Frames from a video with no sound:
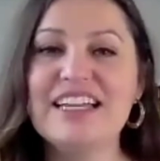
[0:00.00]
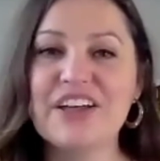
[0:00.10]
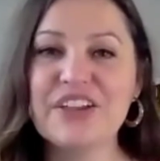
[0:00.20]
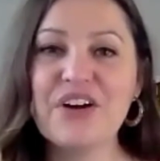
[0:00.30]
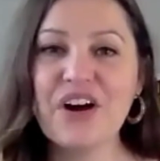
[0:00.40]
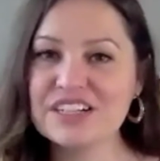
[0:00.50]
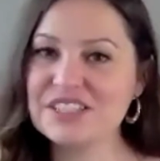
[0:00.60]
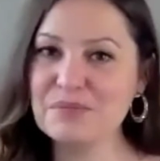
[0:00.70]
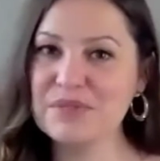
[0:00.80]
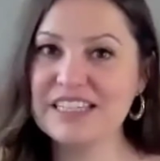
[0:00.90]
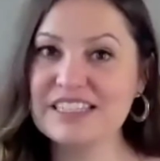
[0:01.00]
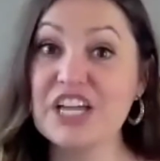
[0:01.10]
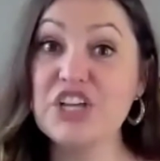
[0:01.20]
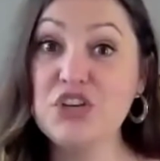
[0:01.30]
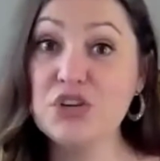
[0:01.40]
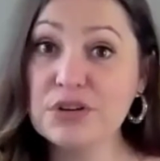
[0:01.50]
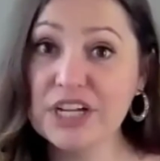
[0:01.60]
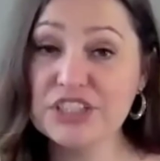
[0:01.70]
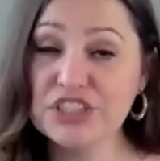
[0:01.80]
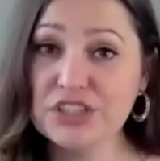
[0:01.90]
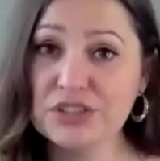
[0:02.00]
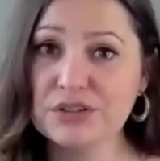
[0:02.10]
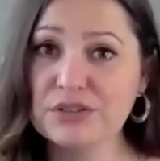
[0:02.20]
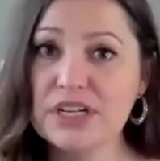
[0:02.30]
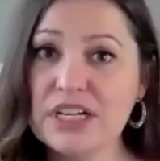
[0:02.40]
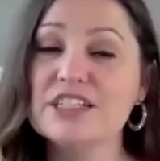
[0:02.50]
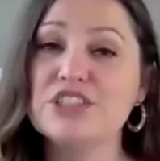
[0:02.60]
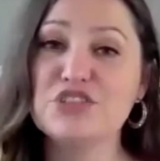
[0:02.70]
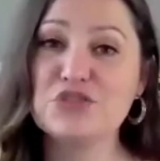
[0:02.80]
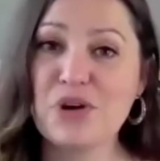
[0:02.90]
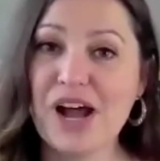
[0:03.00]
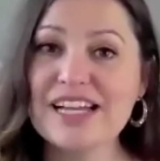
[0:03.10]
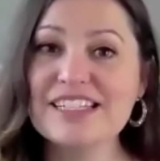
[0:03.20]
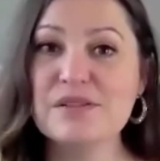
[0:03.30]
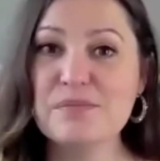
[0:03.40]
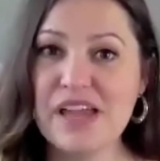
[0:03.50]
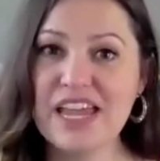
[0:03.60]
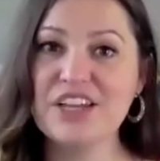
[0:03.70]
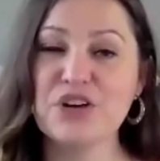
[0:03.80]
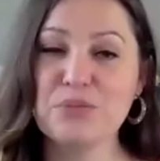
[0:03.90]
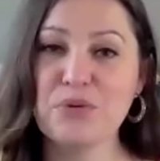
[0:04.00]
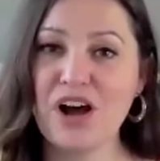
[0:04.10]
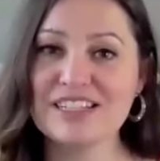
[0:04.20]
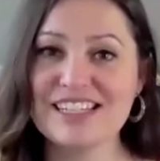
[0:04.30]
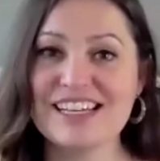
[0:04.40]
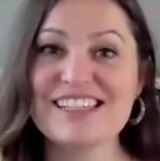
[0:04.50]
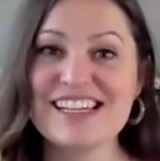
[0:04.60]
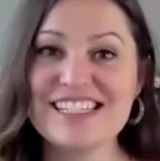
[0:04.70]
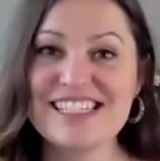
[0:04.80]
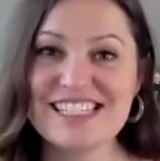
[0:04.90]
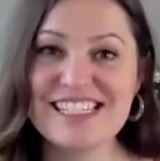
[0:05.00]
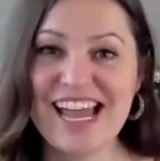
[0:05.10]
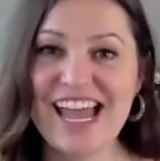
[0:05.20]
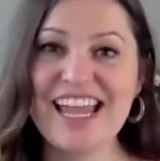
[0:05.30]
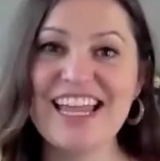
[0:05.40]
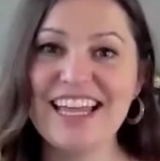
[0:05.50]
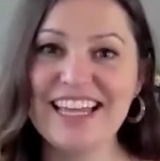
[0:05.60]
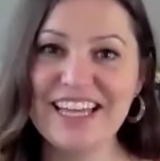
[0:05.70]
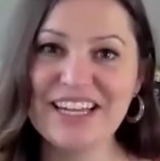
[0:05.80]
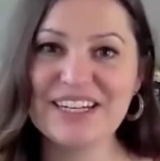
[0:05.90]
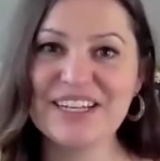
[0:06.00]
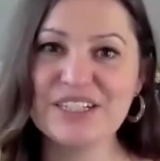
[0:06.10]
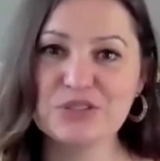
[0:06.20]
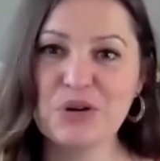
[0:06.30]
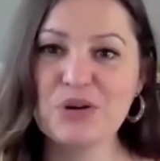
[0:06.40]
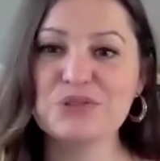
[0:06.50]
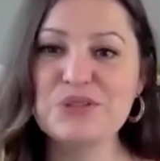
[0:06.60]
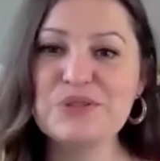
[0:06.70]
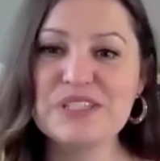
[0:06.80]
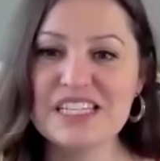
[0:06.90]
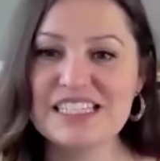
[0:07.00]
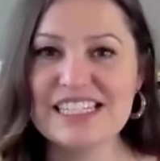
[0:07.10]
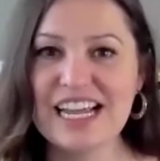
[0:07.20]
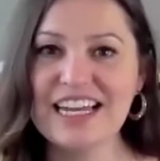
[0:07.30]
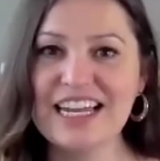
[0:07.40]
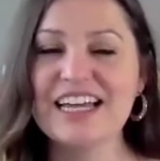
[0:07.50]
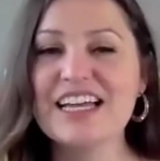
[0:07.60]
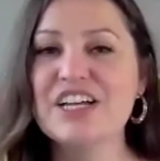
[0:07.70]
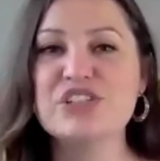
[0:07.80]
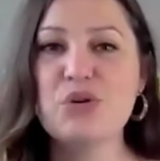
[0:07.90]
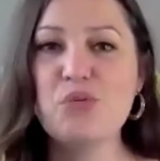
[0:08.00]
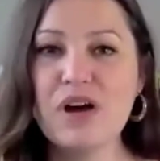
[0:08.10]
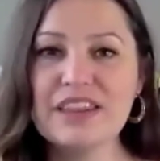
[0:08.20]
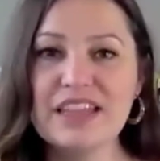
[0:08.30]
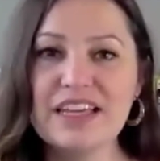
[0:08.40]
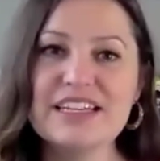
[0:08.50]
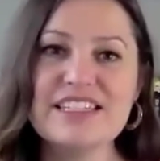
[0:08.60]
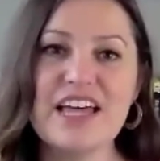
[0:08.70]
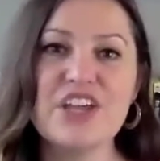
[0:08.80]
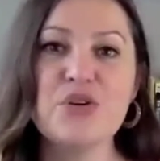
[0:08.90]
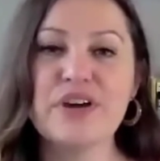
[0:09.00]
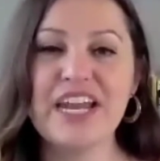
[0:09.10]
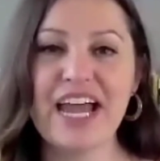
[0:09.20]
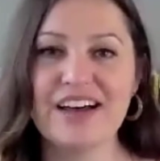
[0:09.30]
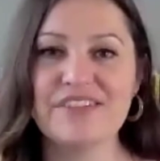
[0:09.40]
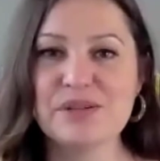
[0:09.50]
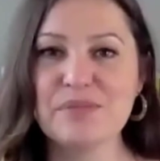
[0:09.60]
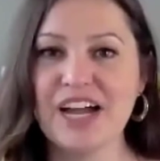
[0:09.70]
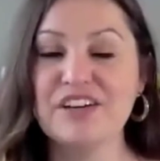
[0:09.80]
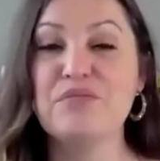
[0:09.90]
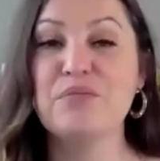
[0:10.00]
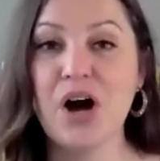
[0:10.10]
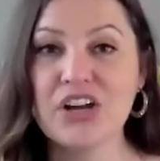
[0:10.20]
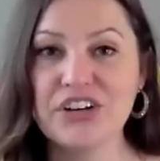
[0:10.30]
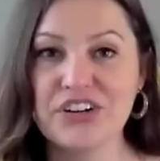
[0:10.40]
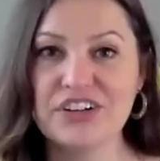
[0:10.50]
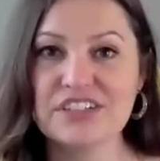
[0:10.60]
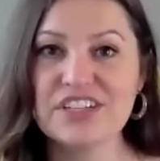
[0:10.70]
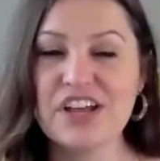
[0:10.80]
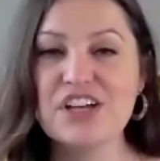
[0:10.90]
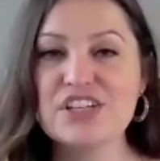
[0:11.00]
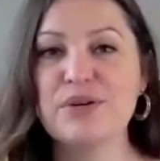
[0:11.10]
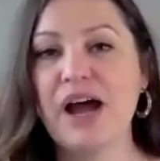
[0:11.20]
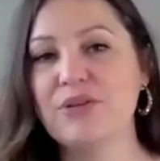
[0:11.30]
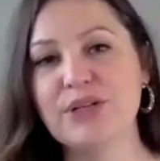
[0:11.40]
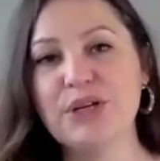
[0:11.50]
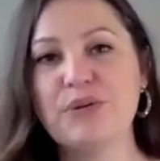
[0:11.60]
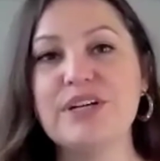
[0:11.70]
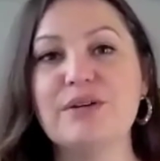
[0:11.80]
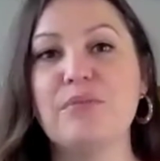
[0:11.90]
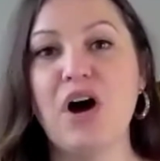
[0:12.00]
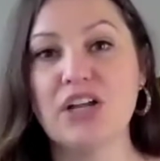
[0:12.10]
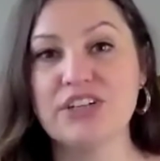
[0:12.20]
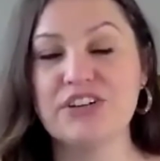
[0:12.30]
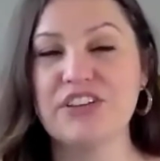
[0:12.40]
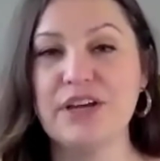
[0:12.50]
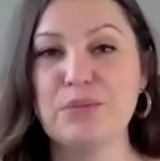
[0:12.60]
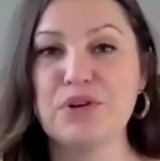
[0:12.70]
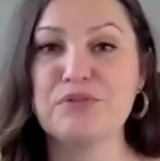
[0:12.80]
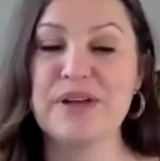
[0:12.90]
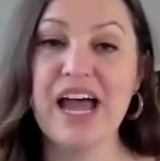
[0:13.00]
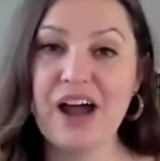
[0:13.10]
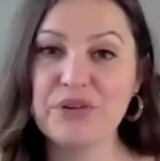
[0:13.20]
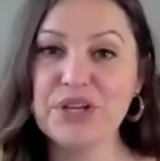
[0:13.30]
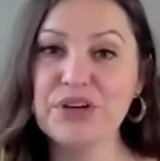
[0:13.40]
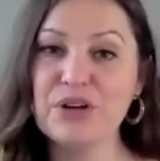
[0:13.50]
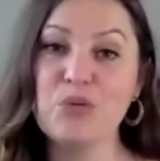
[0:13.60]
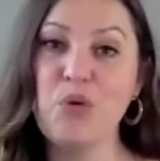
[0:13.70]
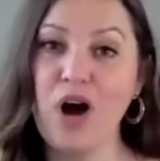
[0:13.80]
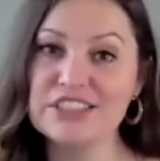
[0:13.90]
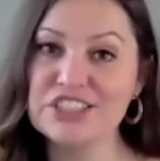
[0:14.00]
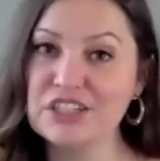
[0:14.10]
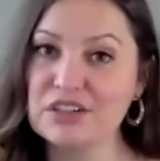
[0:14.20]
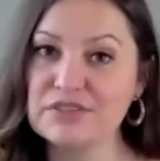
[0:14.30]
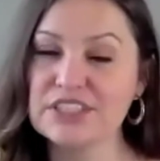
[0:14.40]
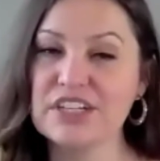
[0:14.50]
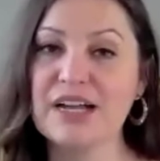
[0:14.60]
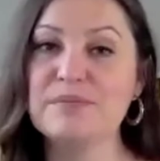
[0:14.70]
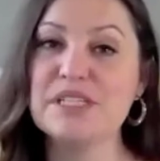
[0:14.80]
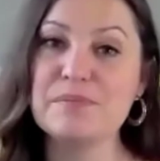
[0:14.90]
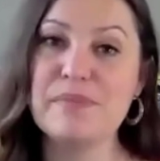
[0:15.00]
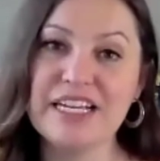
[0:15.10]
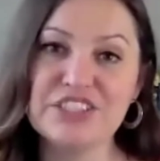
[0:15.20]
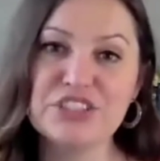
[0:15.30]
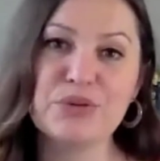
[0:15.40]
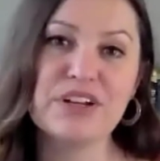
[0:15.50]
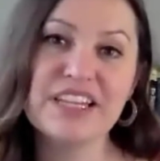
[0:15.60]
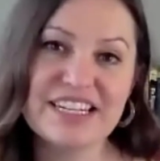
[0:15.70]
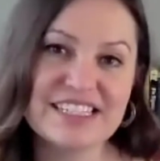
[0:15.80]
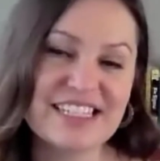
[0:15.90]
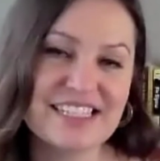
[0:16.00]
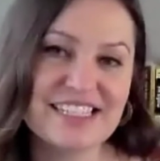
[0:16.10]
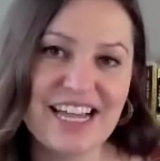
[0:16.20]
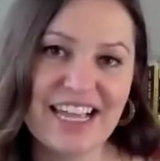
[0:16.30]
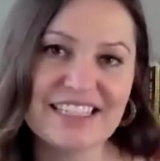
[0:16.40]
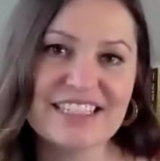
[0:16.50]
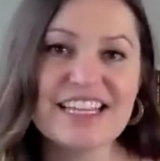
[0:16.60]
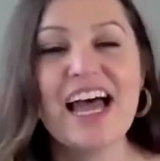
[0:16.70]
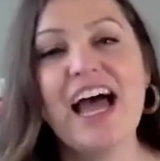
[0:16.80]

Now, there are some things that you can do to try to make your process stay in control, to sustain it. So one thing is that you can have some kind of monitors. So how are you going to monitor the improvement? How are you going to watch it over time to make sure that it sustains?